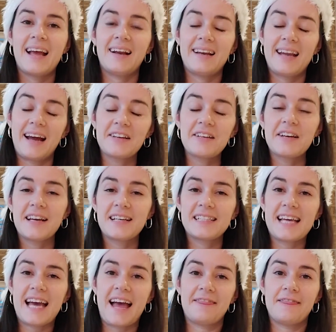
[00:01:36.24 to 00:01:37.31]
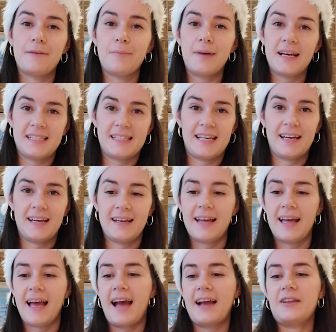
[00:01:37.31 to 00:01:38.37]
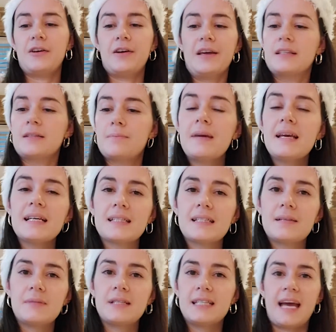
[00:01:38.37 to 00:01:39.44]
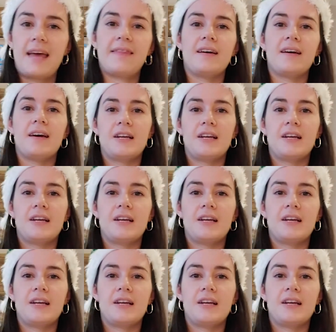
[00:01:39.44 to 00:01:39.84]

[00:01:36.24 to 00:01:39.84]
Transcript: Now you're going to add the butter and you're going to mix them together